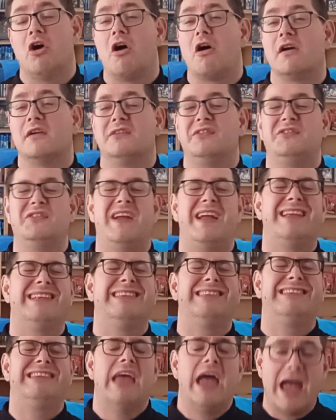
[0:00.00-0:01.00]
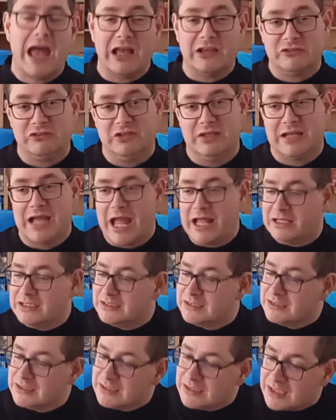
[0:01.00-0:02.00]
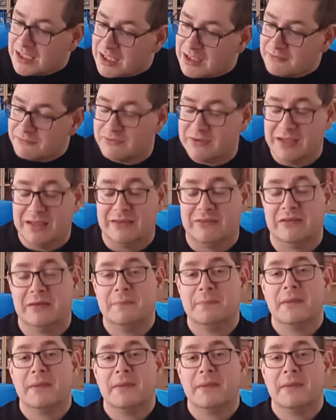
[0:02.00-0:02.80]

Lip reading: are fantastic. I loved it.